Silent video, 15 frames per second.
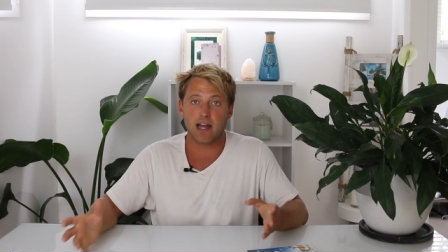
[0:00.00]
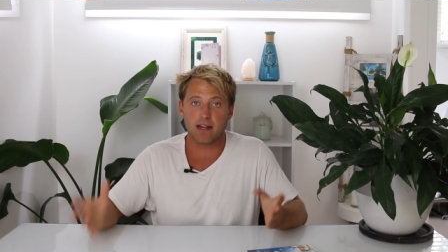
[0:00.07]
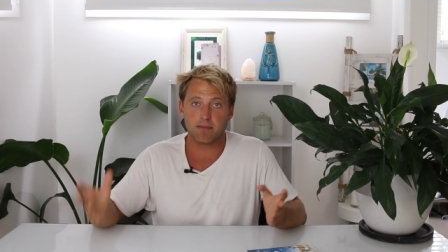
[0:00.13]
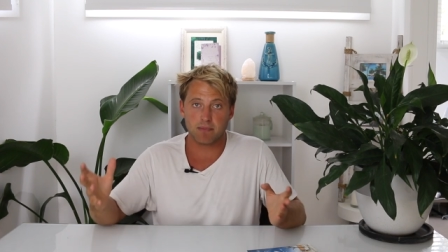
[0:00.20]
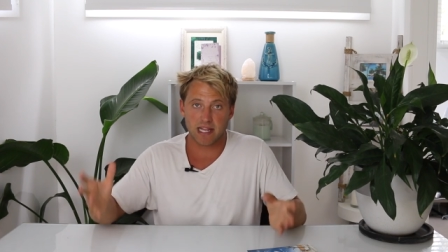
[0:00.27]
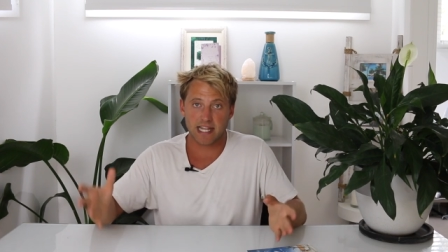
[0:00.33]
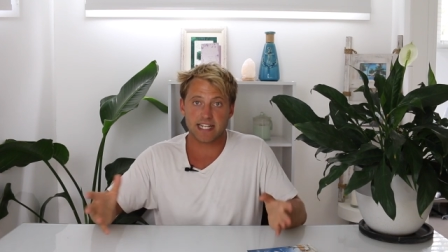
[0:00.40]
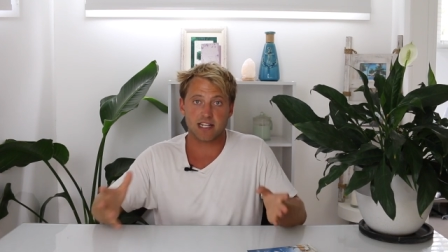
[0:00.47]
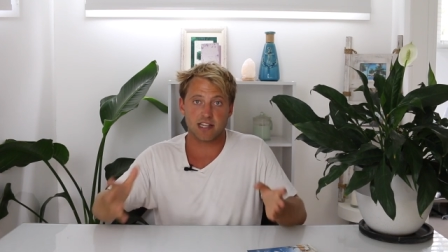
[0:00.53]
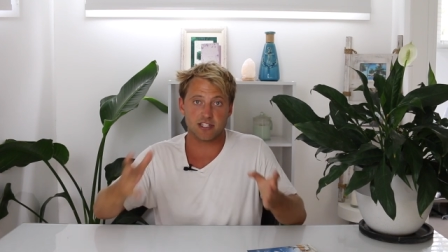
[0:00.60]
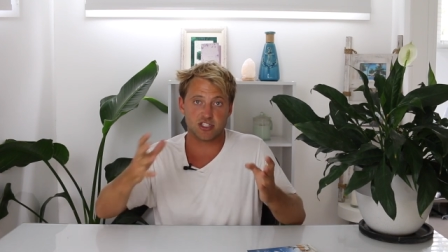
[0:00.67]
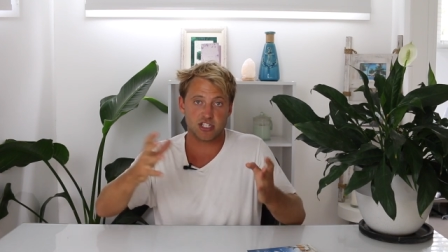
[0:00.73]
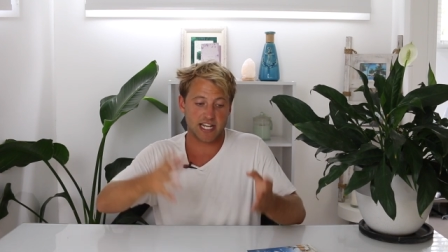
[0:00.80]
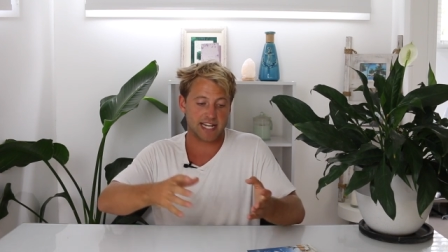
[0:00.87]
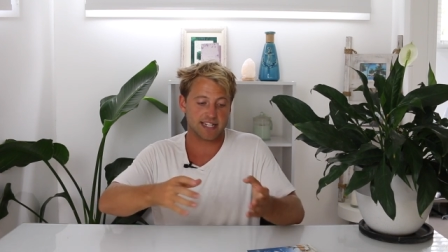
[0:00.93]
a
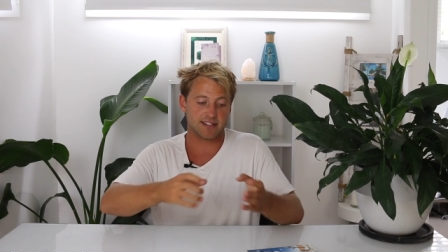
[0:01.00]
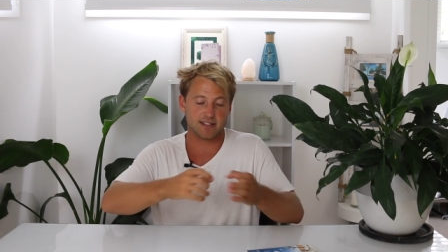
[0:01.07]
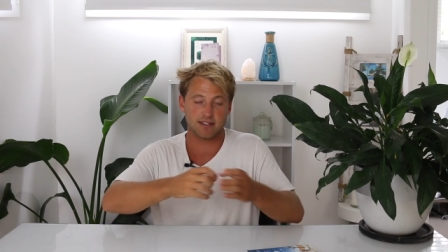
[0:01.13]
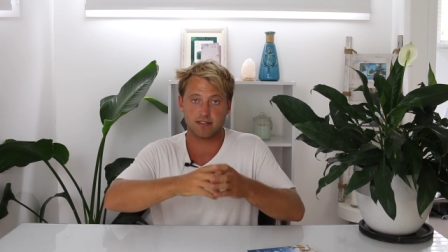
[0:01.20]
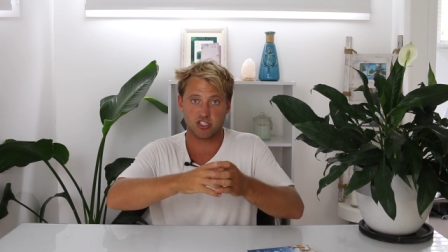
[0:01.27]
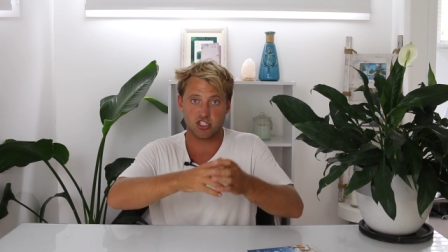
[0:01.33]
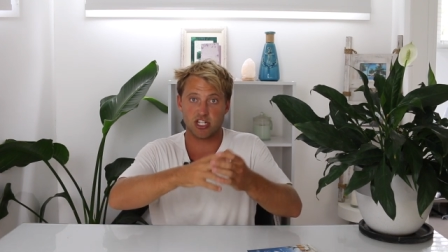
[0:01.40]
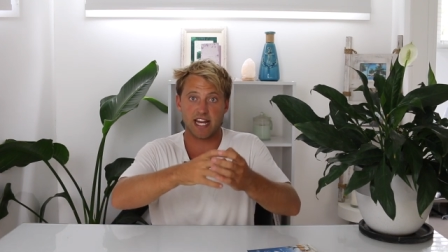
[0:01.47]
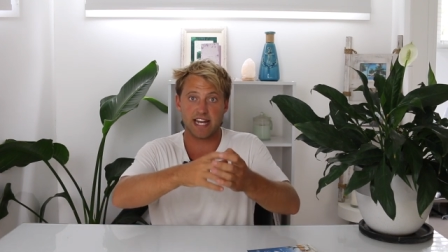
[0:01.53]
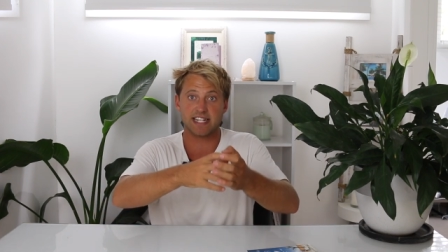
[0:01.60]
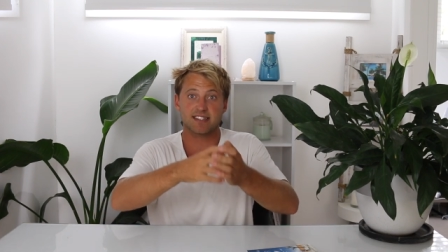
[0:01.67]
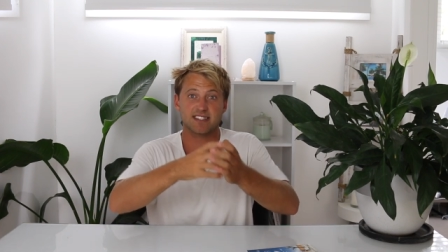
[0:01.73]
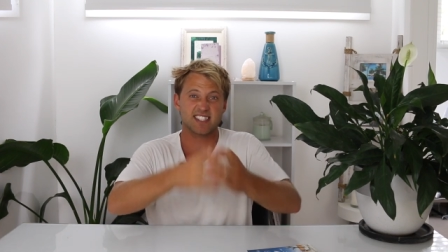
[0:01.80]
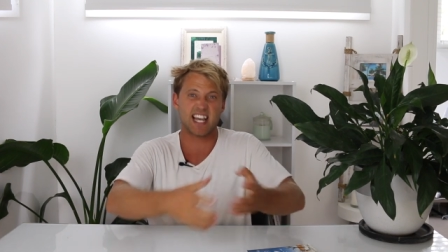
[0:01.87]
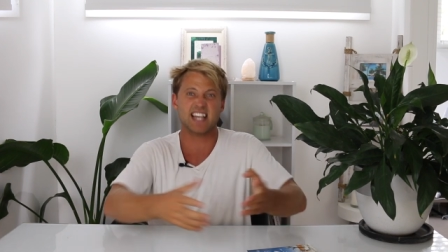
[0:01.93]
molecular genetic,
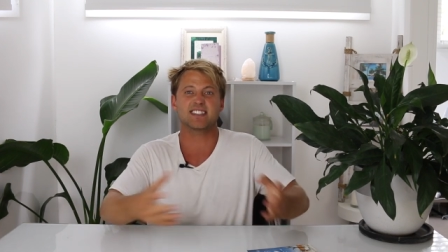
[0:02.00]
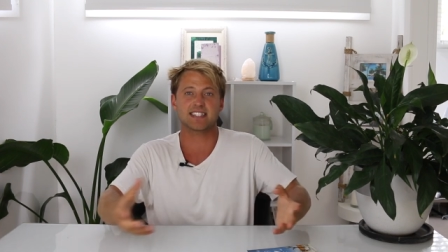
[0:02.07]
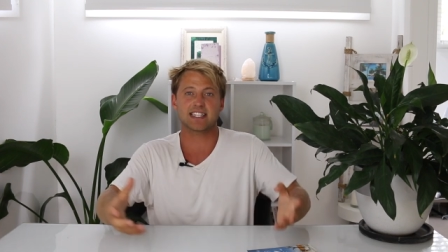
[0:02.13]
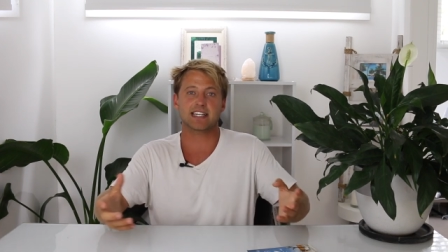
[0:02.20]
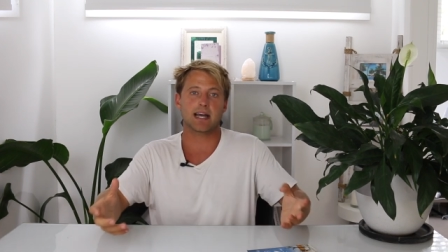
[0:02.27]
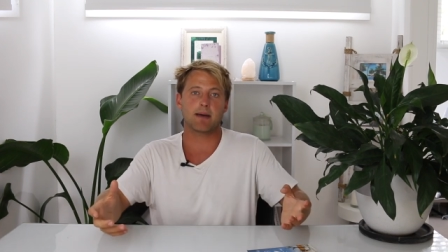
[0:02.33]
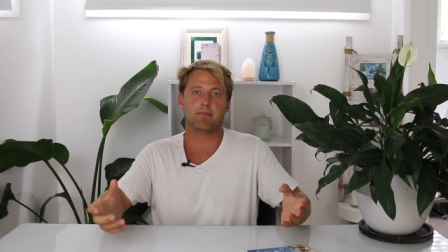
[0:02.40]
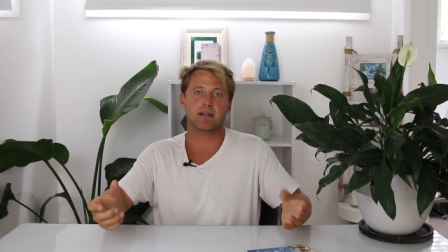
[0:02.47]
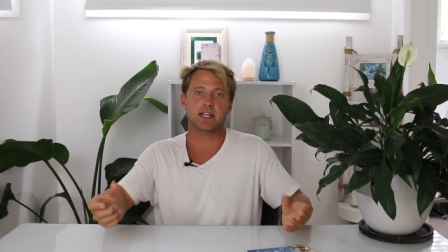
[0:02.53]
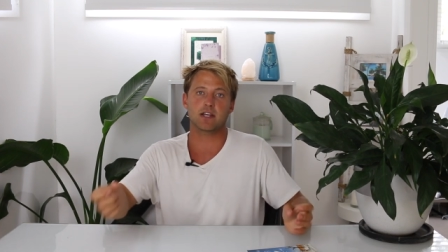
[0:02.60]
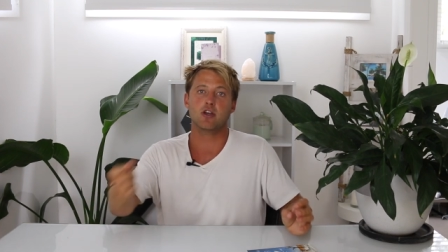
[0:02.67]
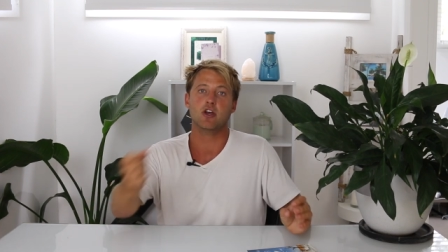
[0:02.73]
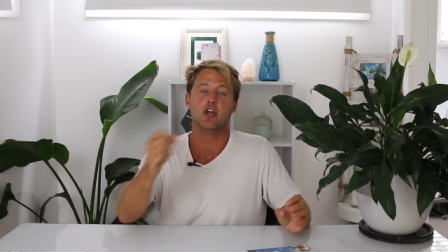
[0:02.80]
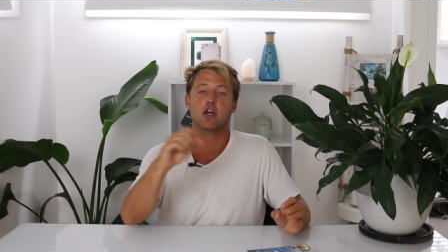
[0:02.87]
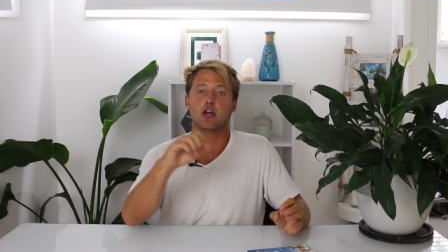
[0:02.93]
genetics testing company,